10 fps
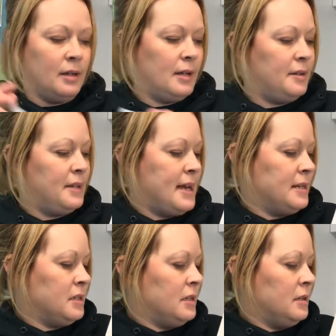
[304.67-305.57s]
at the
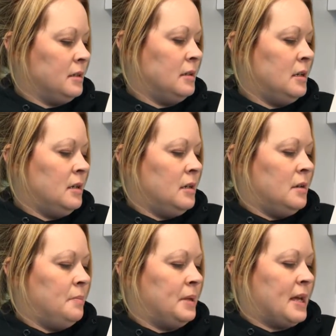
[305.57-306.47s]
end.
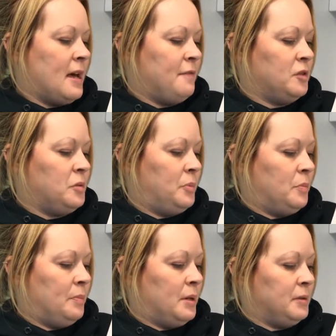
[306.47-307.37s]
Be careful to
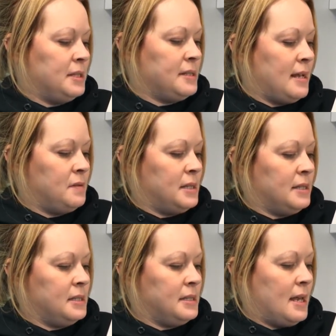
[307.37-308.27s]
put both the sounds in the
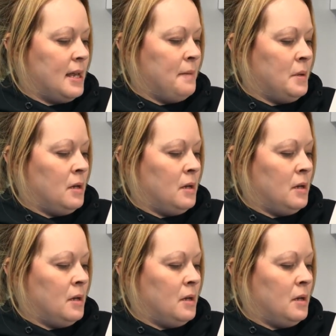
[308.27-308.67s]
same